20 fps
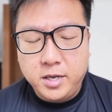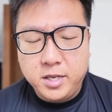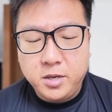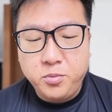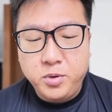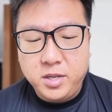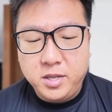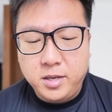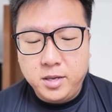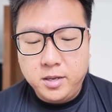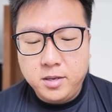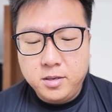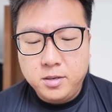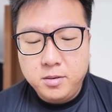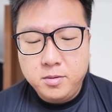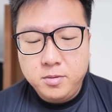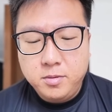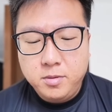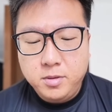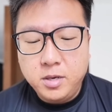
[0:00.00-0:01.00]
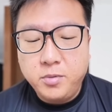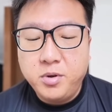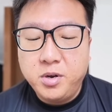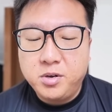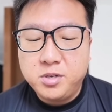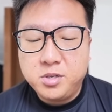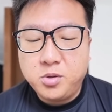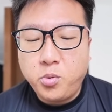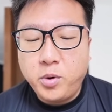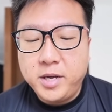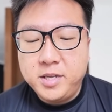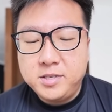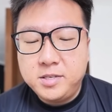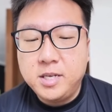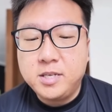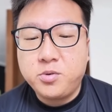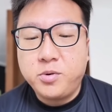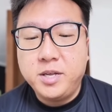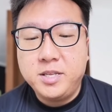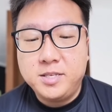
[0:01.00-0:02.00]
I think we did. Yeah, we lost twice.
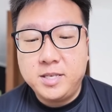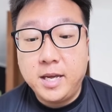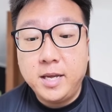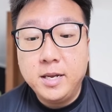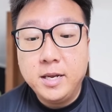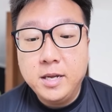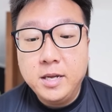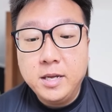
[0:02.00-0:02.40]
That's quite sad.